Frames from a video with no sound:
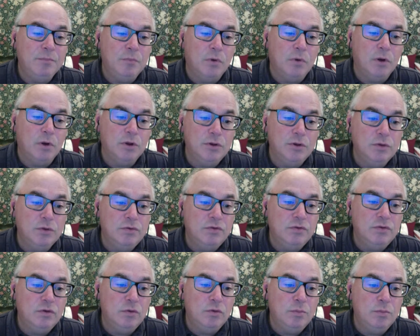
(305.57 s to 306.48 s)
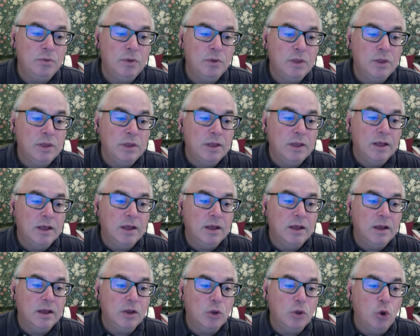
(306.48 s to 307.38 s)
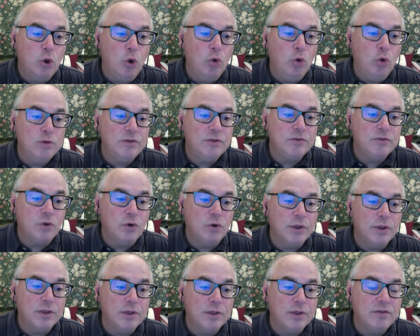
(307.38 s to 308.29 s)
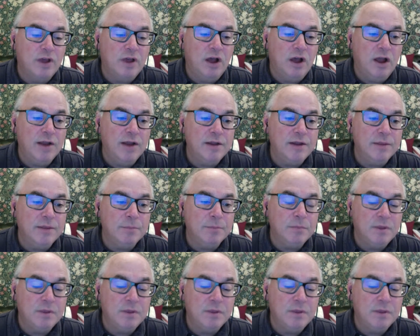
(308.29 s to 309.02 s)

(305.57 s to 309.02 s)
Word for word: on YouTube. Uh, gold is going into hiding.